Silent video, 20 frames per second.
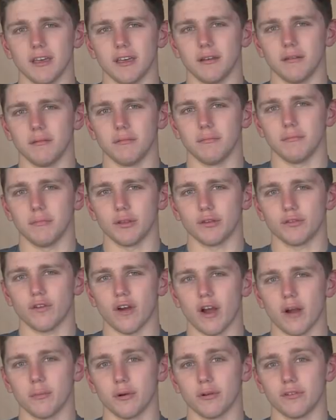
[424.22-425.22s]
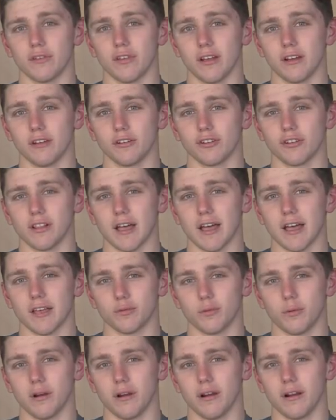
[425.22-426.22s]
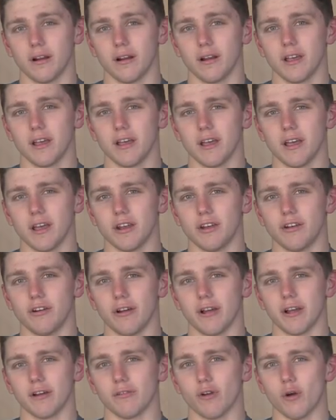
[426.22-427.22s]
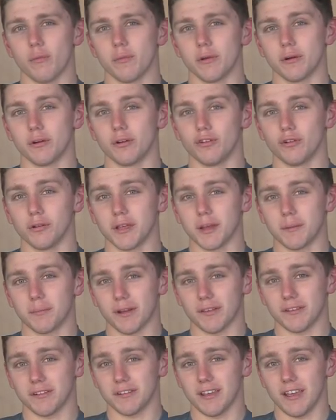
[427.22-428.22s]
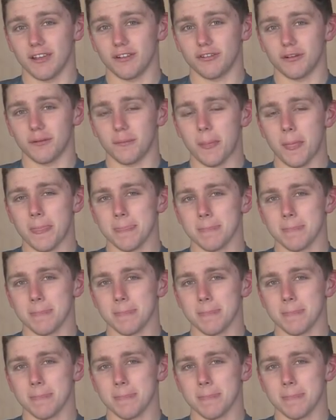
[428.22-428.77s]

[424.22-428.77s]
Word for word: In Miss Farmer's English class where during a Romeo and Juliet presentation,